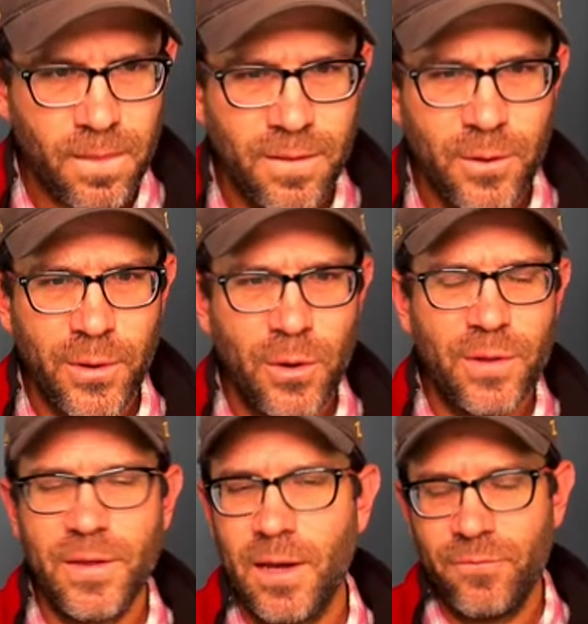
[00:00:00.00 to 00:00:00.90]
There we go. I
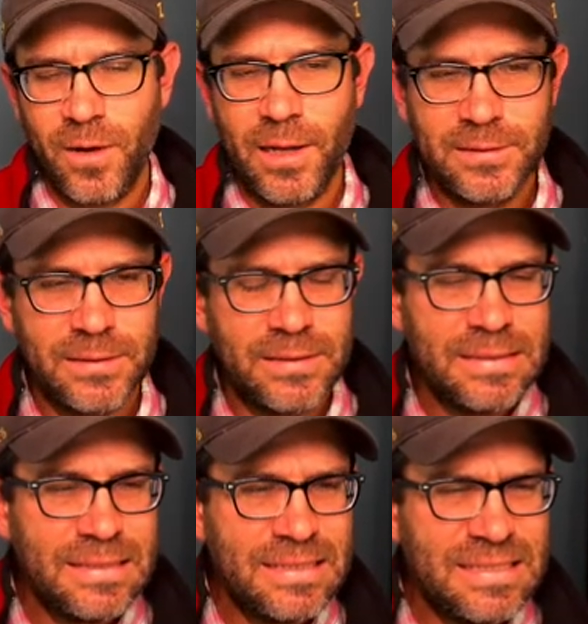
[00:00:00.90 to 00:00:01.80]
think I forgot to
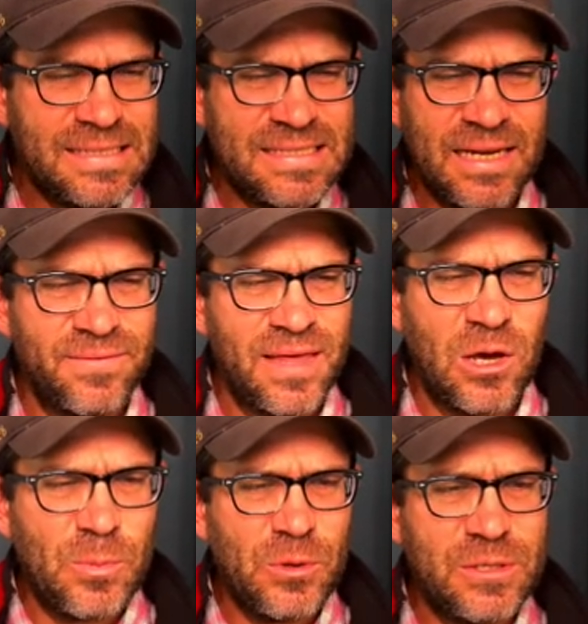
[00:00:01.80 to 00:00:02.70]
save the
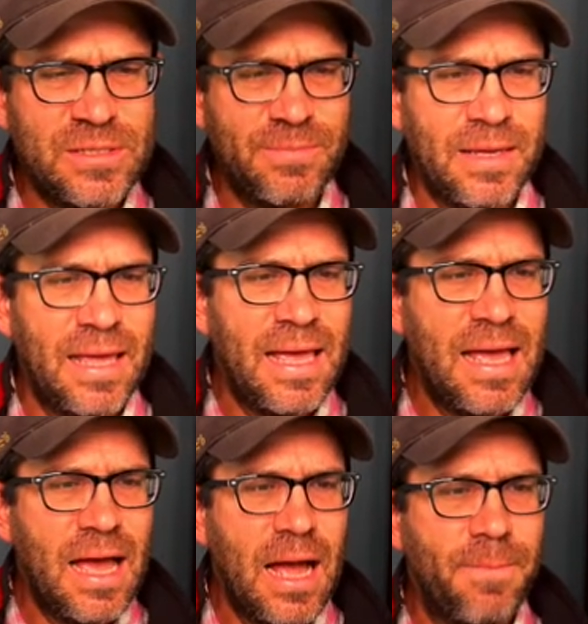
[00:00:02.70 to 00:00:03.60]
output or something.
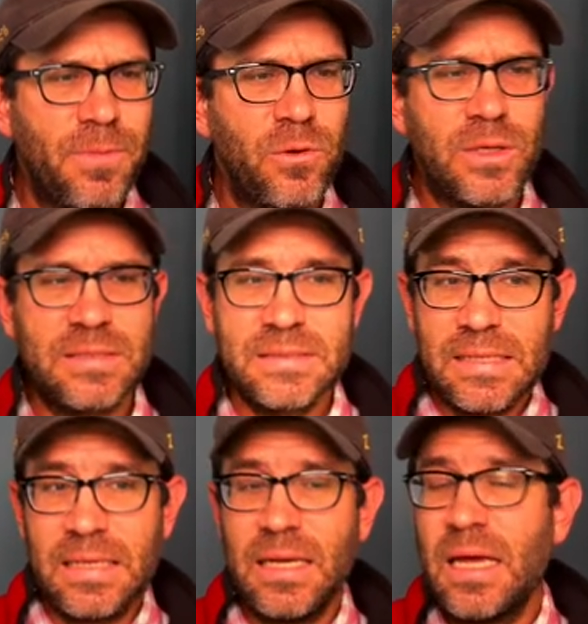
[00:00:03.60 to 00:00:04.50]
You can
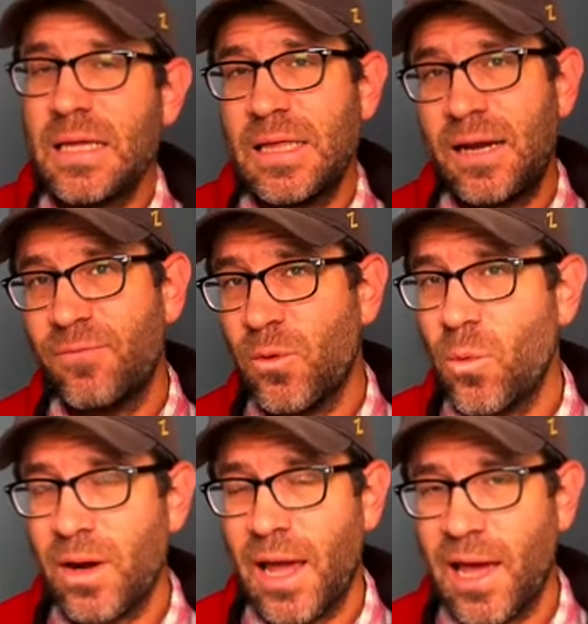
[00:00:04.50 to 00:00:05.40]
see that if we
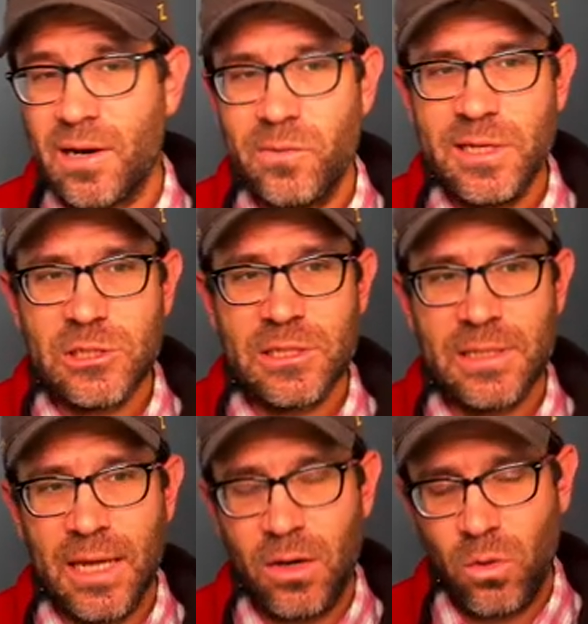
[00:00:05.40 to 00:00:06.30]
want to add a region,
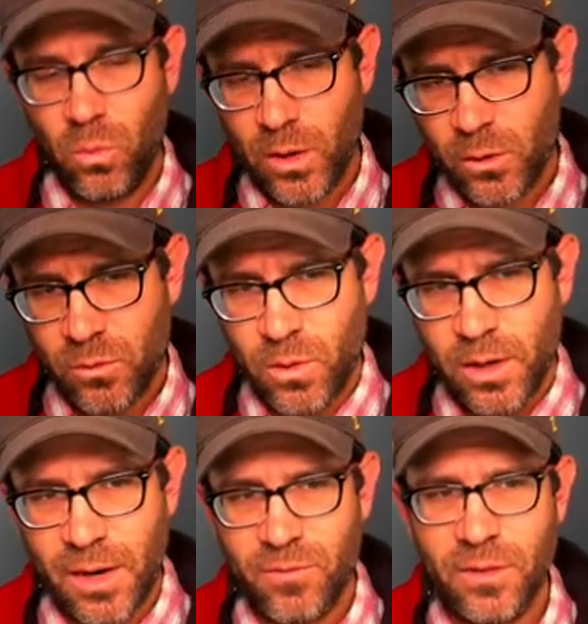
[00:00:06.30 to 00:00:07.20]
then we could
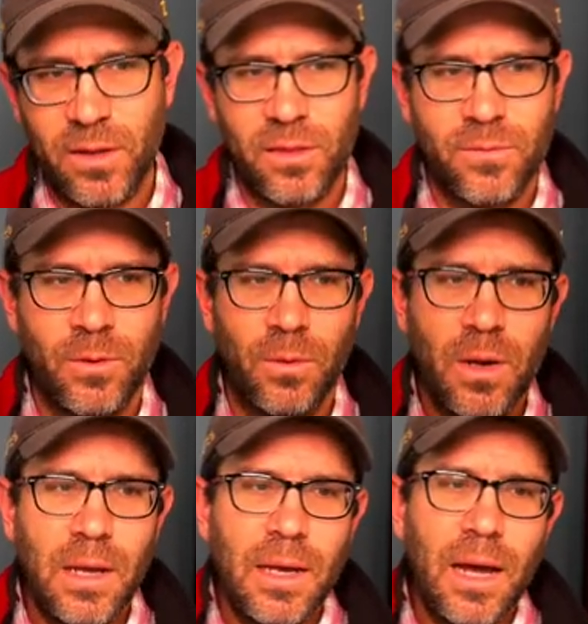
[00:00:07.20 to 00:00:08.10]
run everything through.
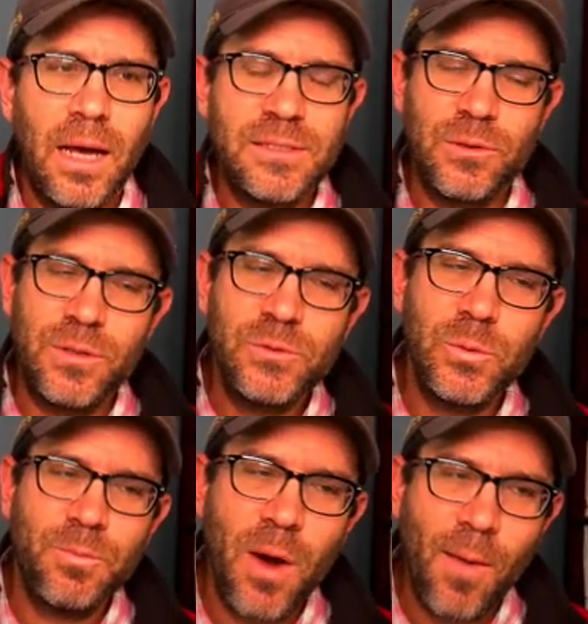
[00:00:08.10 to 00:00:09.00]
So this
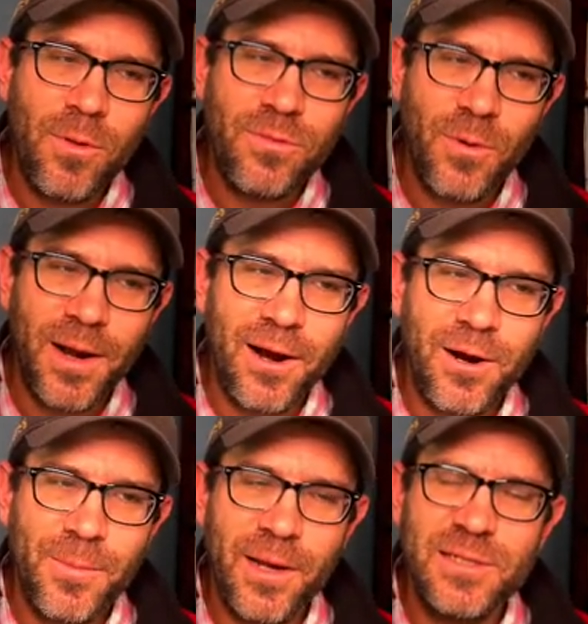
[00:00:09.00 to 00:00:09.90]
would probably throw an
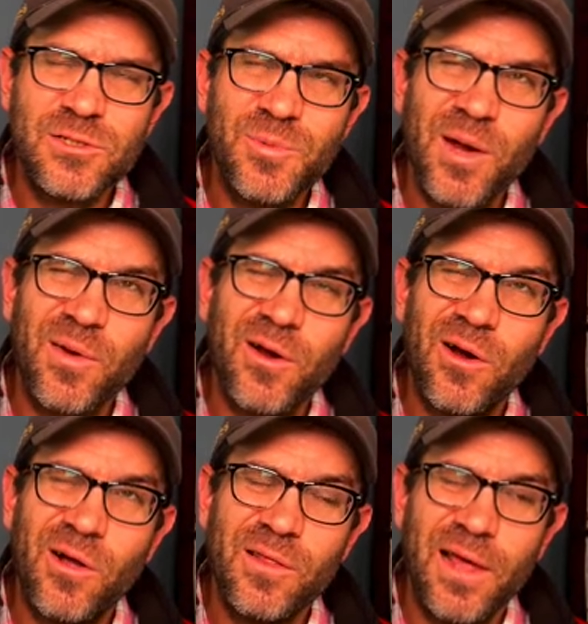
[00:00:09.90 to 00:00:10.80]
error because you might
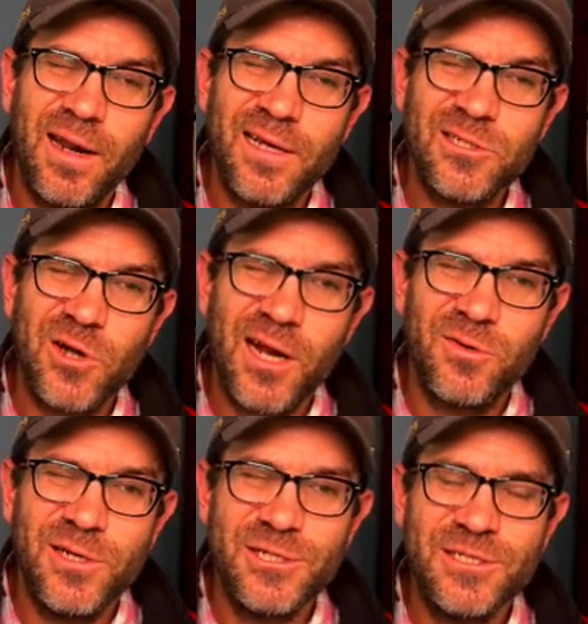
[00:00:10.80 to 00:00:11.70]
recall that
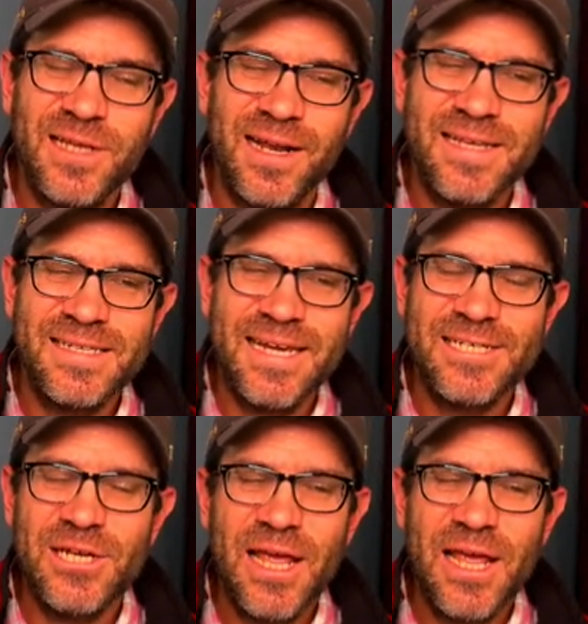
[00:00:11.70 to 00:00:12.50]
extractRegions.sh